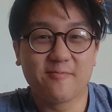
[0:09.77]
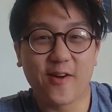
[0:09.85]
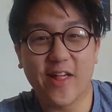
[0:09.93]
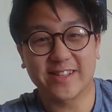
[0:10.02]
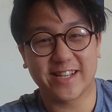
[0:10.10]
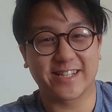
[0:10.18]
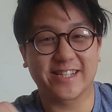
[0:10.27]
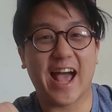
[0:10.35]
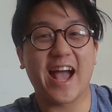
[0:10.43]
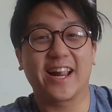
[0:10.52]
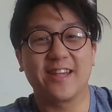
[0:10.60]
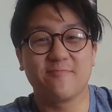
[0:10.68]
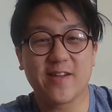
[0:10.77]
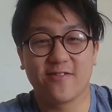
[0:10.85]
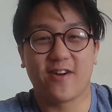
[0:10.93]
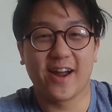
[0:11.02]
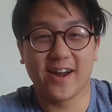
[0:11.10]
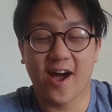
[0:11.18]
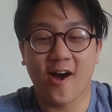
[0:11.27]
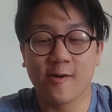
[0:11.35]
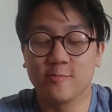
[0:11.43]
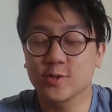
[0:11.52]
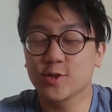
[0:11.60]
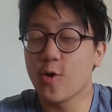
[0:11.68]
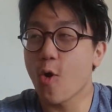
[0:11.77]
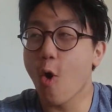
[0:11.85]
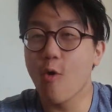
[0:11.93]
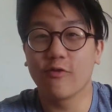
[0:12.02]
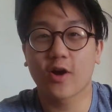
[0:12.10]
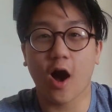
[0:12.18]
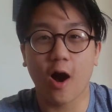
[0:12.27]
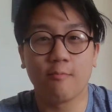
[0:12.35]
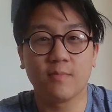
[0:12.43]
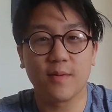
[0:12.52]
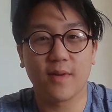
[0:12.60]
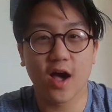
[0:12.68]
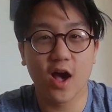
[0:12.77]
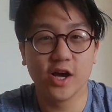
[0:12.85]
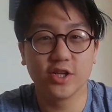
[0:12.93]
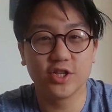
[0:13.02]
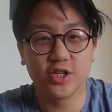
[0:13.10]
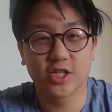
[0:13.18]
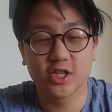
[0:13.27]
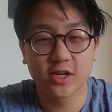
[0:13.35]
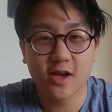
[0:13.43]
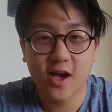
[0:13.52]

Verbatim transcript: Bro, that's exactly me right now. I'm so overcome by my urges,